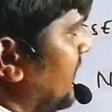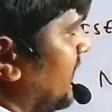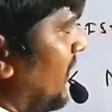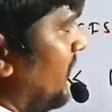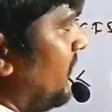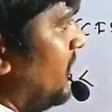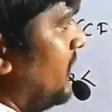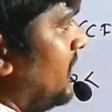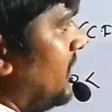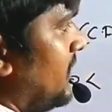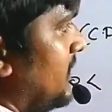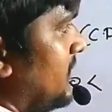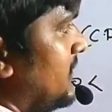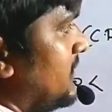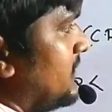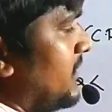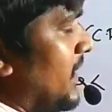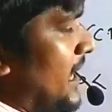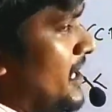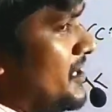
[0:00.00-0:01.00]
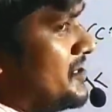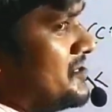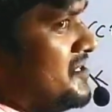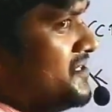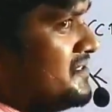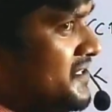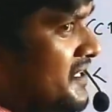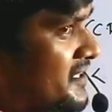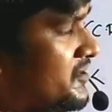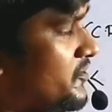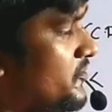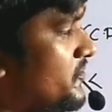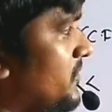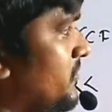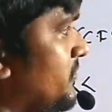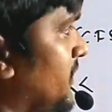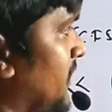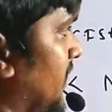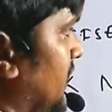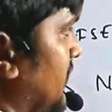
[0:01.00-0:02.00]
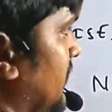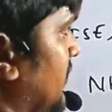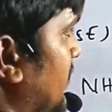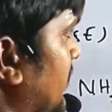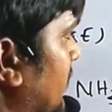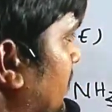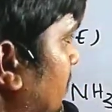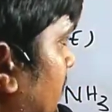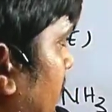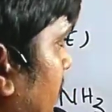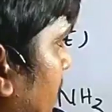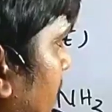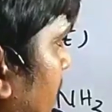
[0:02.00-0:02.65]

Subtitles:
It have this energy is 8500.